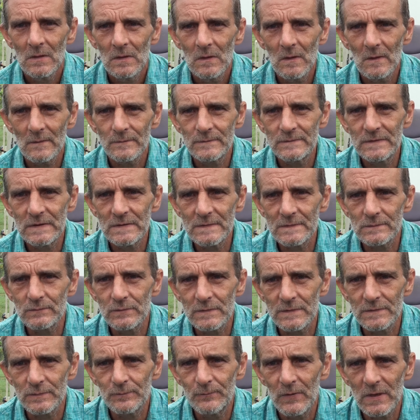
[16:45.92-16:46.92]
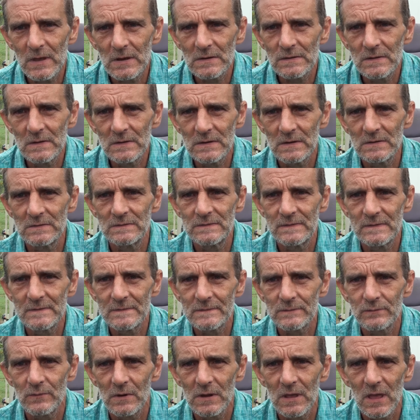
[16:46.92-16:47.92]
You have disrespected and
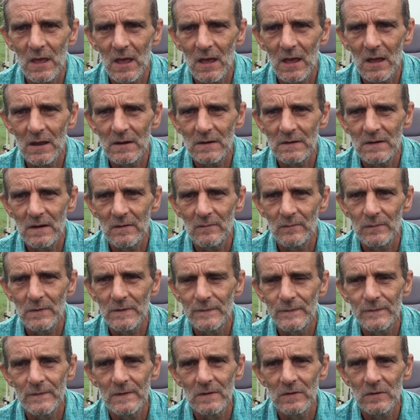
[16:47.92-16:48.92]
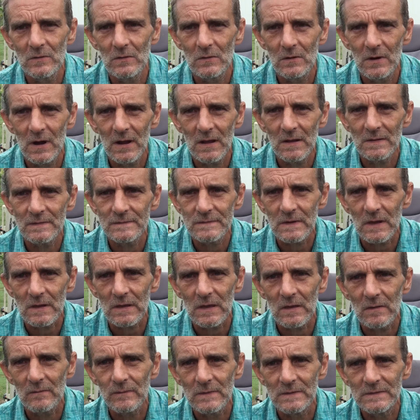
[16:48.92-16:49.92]
disregarded everything your
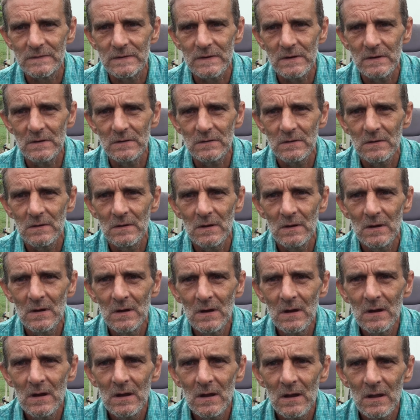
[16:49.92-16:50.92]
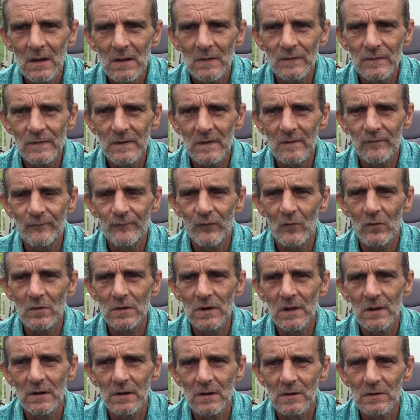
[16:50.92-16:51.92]
ANZAC ever did, and therefore
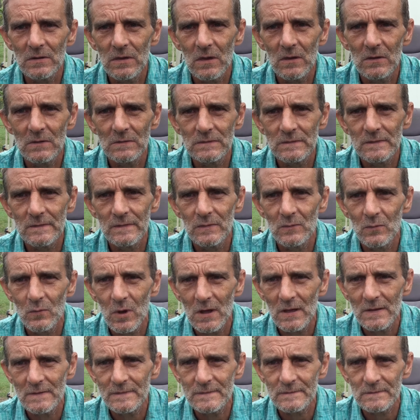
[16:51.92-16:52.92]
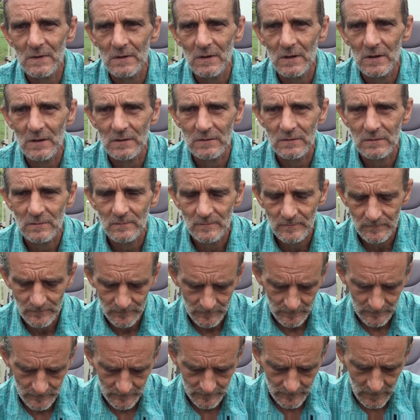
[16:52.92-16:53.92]
let it go to the wayside.
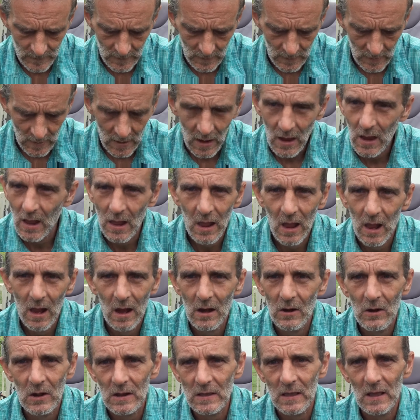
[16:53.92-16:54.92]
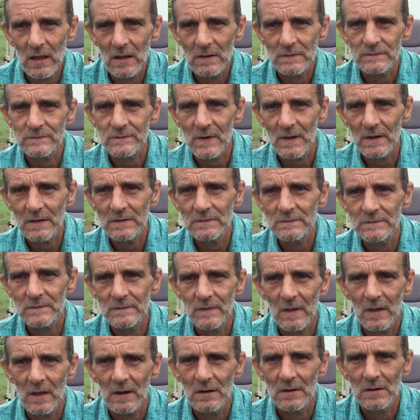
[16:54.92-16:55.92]
And I can't change
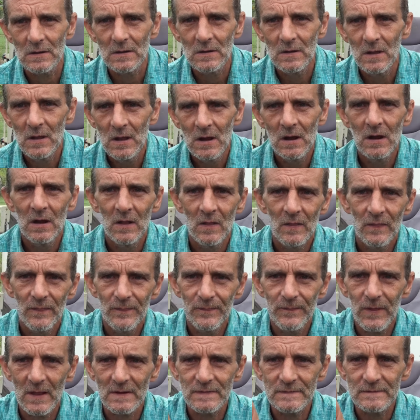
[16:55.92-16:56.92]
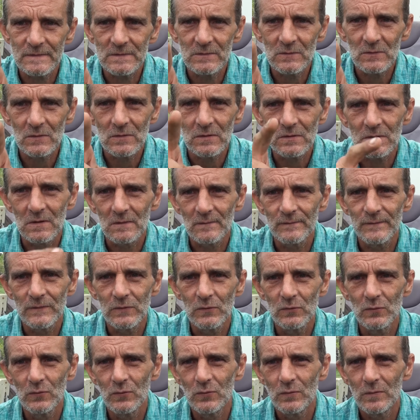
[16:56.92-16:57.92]
that. That's in all of
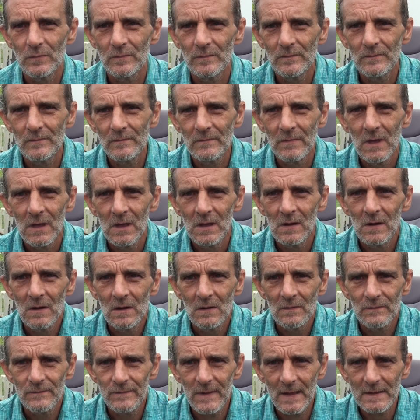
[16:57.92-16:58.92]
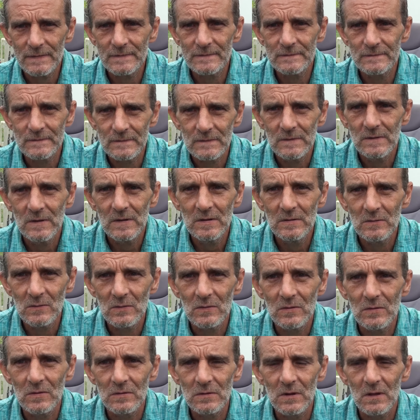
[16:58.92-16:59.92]
you. That's in
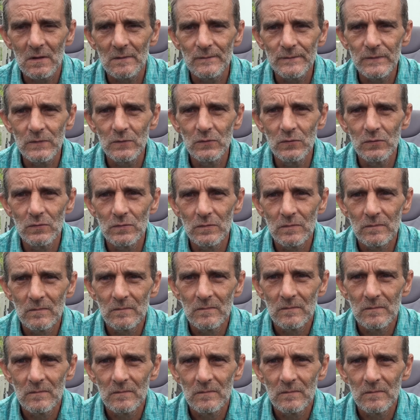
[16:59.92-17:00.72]
all of you.